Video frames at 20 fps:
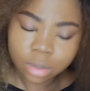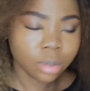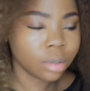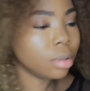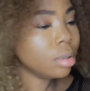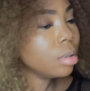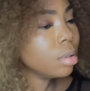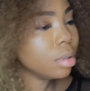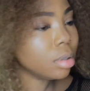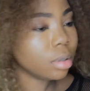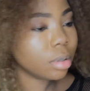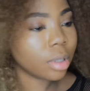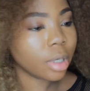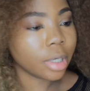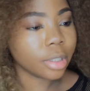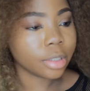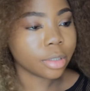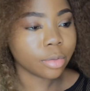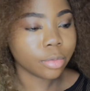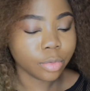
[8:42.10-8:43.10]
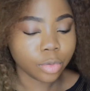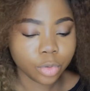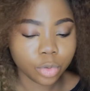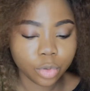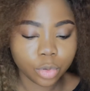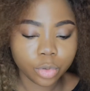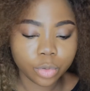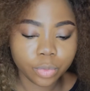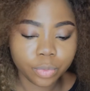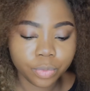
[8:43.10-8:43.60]
Okay,
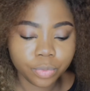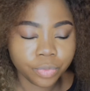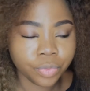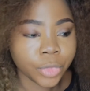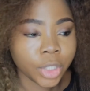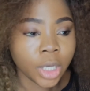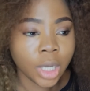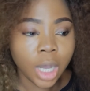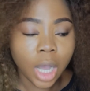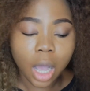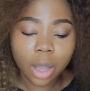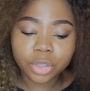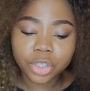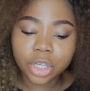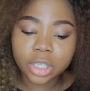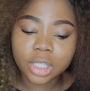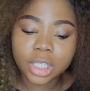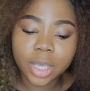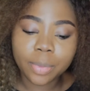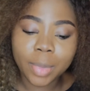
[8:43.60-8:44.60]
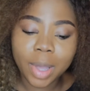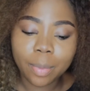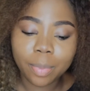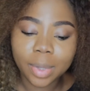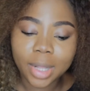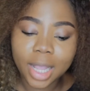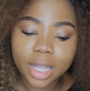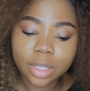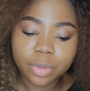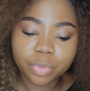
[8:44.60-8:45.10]
so I'll just keep
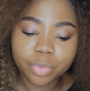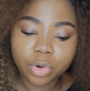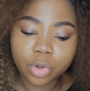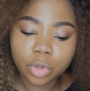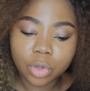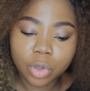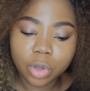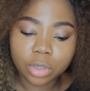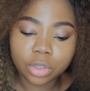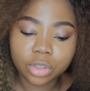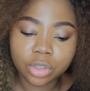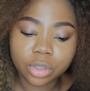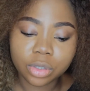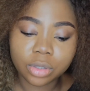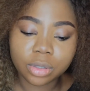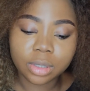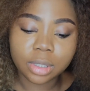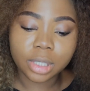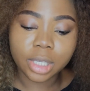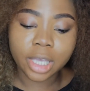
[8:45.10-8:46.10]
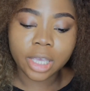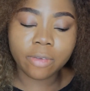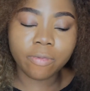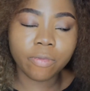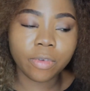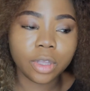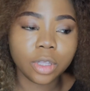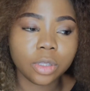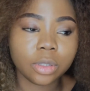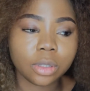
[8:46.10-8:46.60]
applying the product just to see
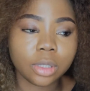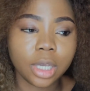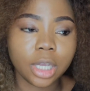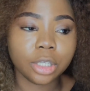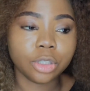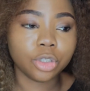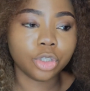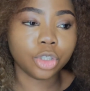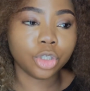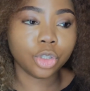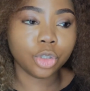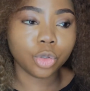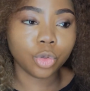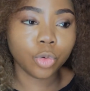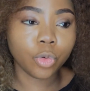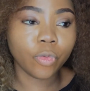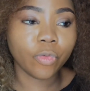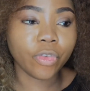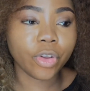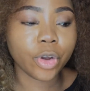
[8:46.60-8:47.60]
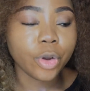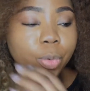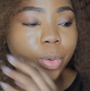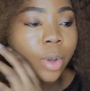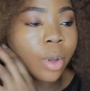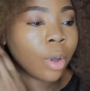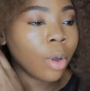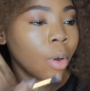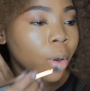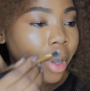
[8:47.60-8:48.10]
if it can show very
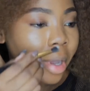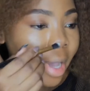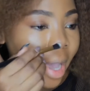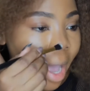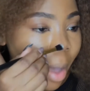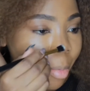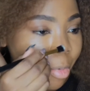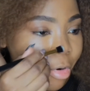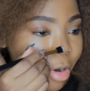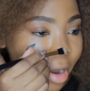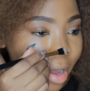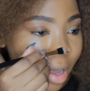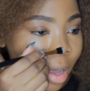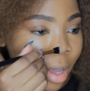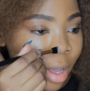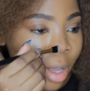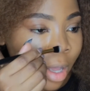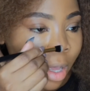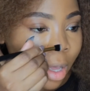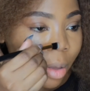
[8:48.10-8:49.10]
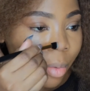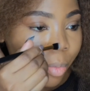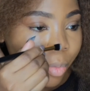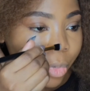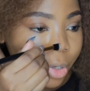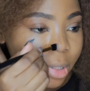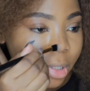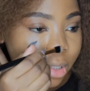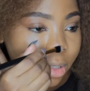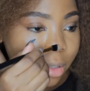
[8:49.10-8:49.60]
well on camera,
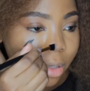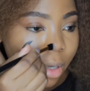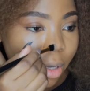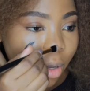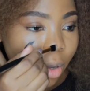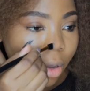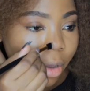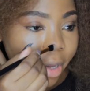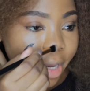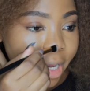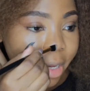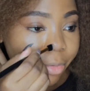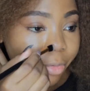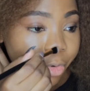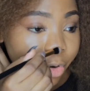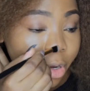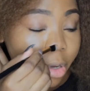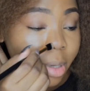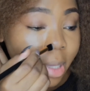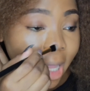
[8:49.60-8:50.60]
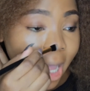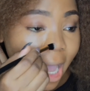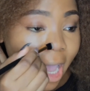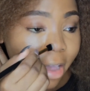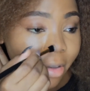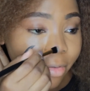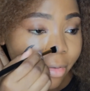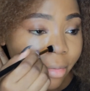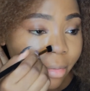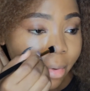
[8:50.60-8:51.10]
but in real
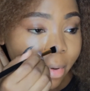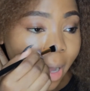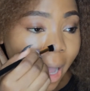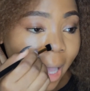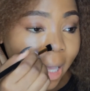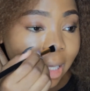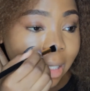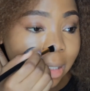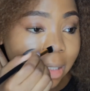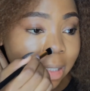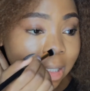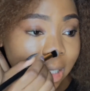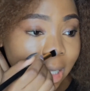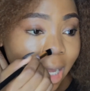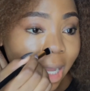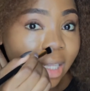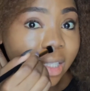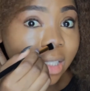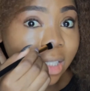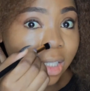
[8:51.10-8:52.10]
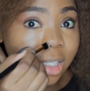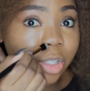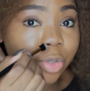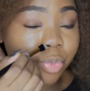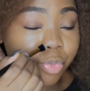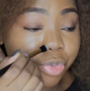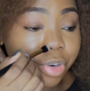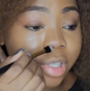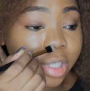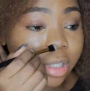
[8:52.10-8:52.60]
life I can see that this is
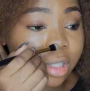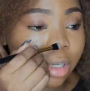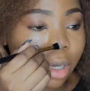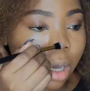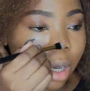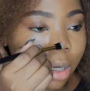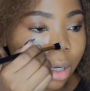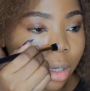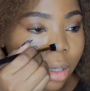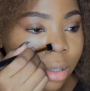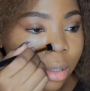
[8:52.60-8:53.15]
pretty dark.